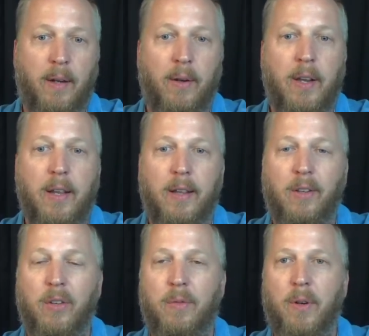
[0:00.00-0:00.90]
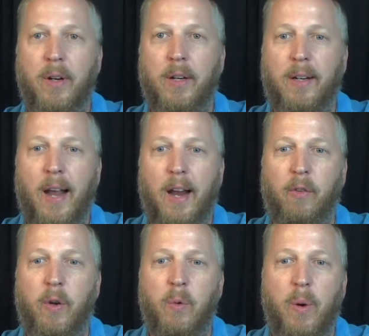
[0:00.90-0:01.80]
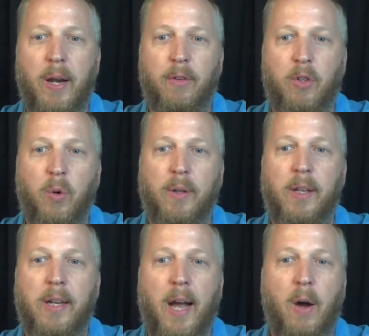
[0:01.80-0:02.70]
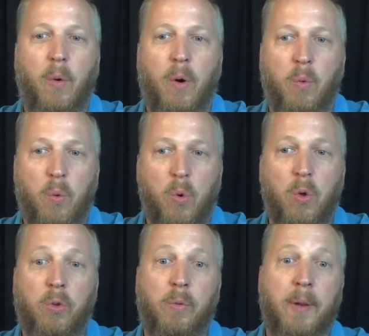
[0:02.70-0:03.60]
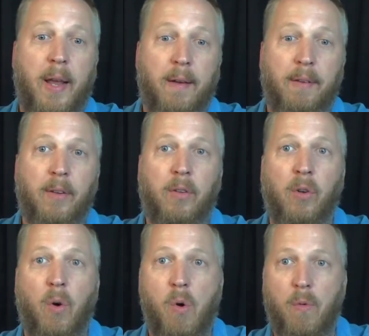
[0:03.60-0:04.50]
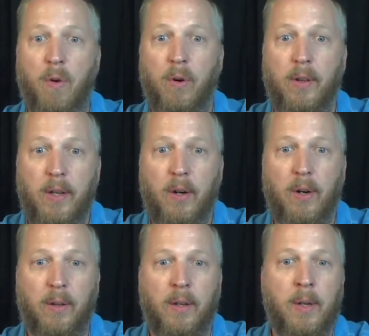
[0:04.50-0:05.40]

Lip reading: Now, this is a very concrete way of showing that Yahweh rules from the heavens over the earth.